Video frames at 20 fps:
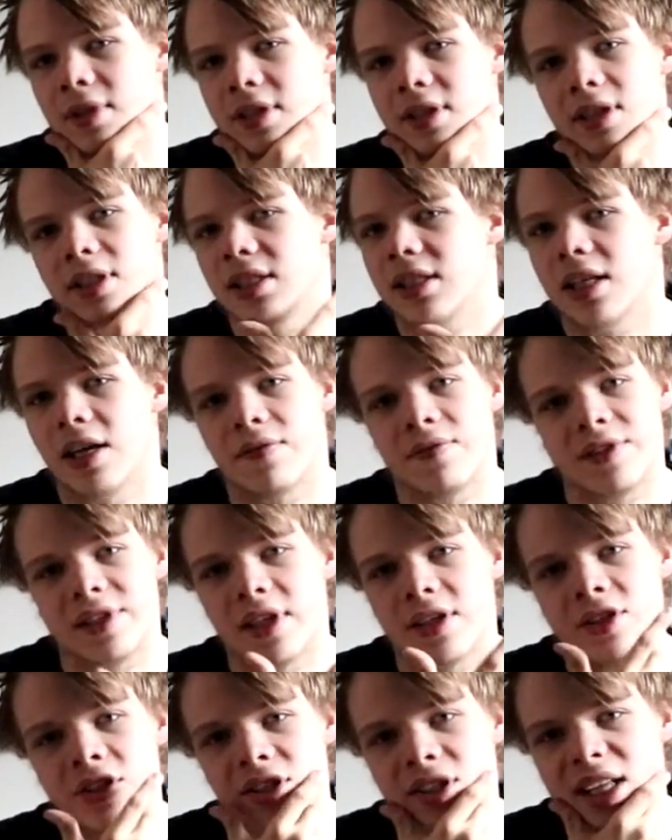stuff
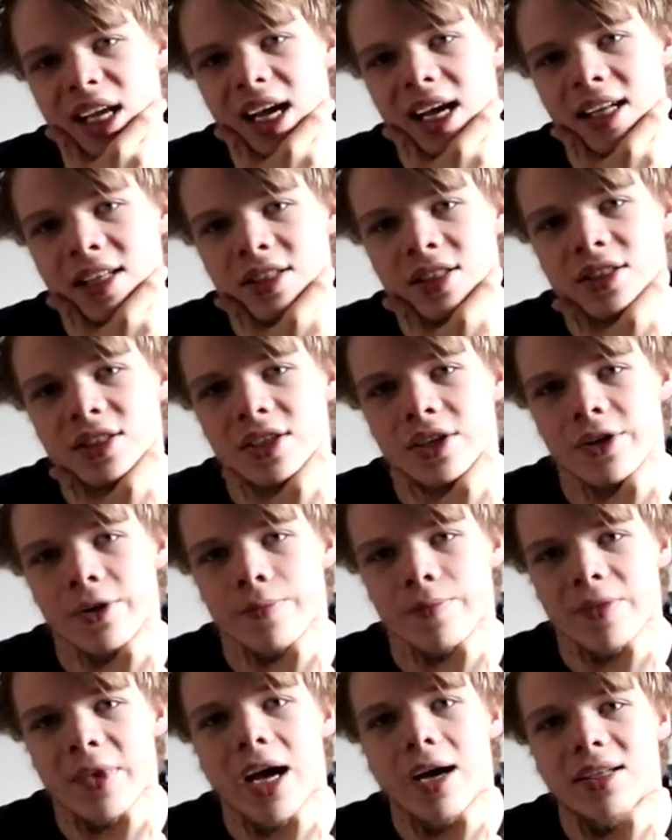such as that.
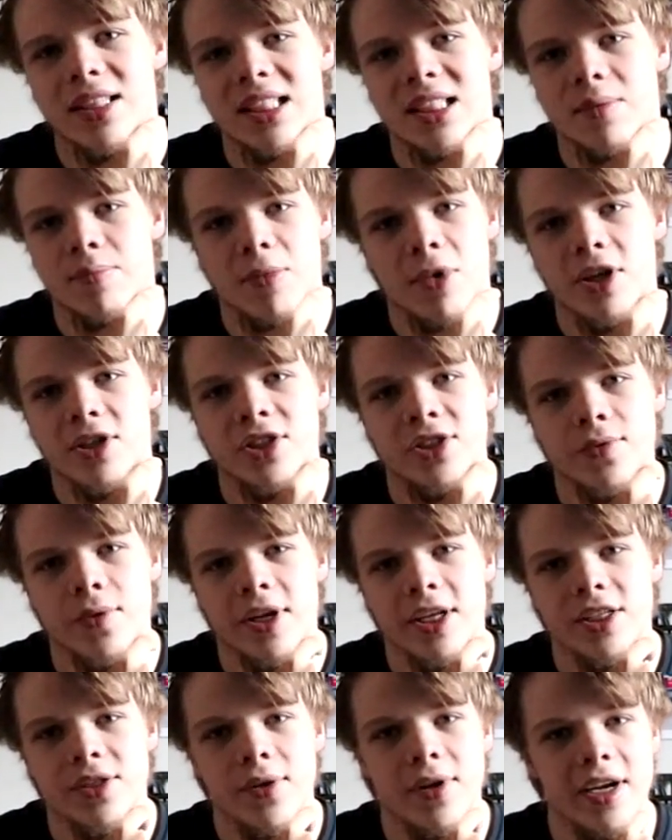So that's March
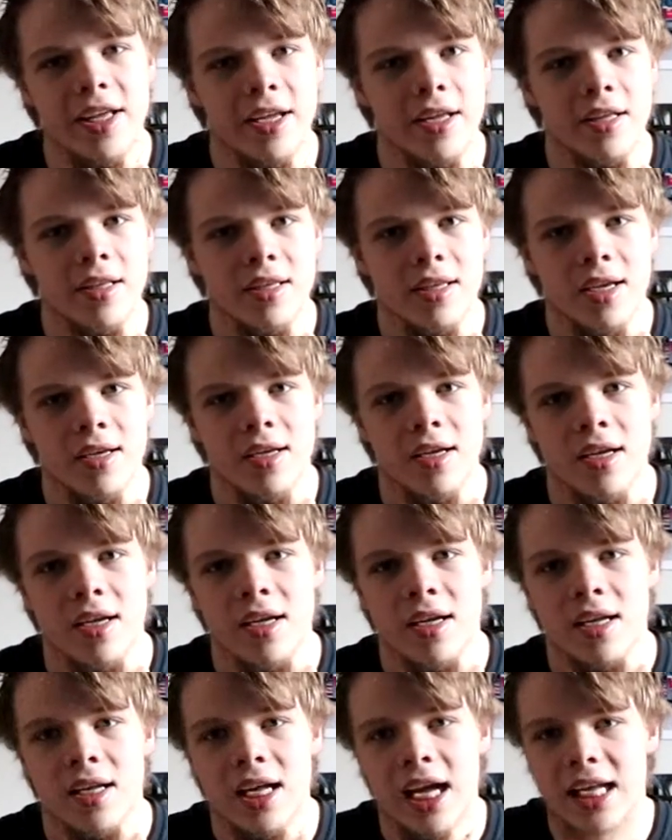2020.
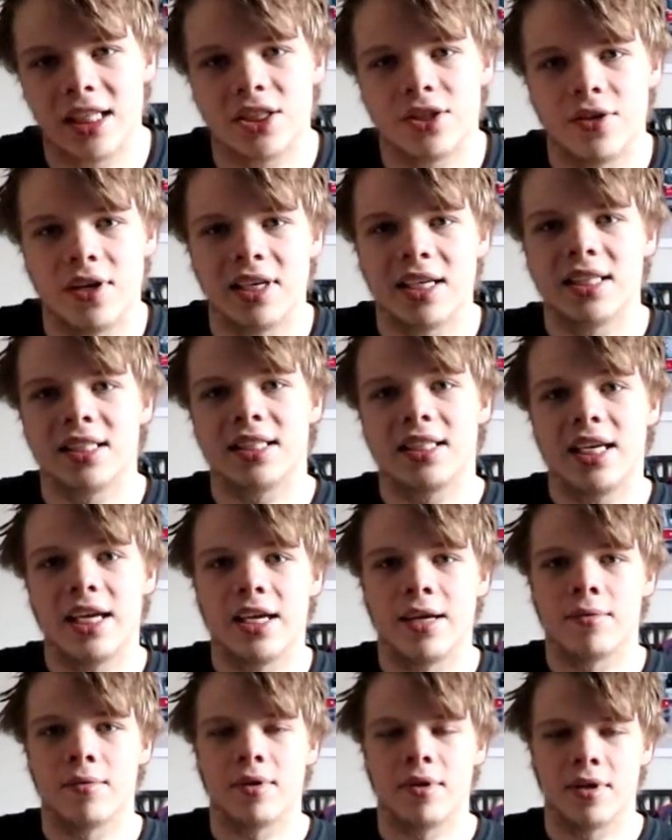That's all I can
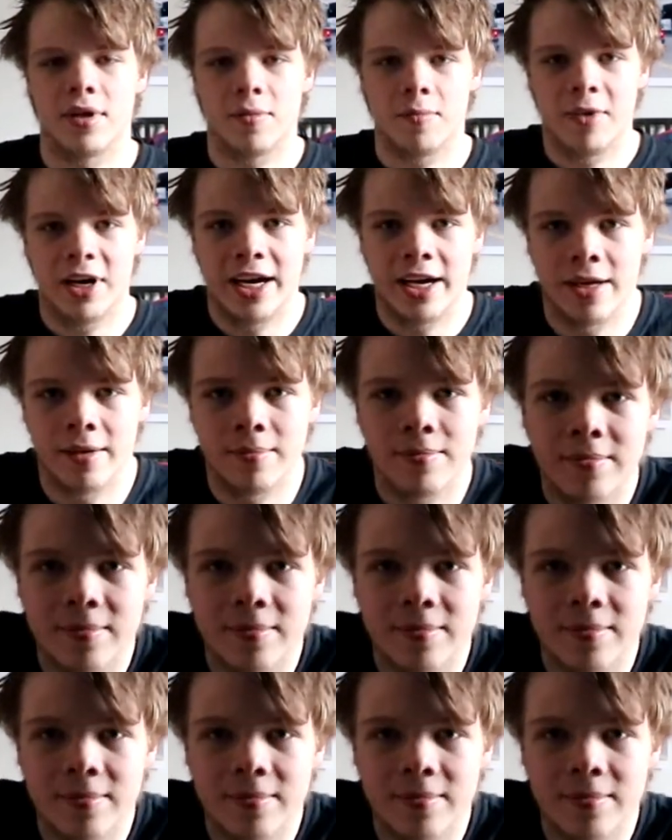say. Goodbye.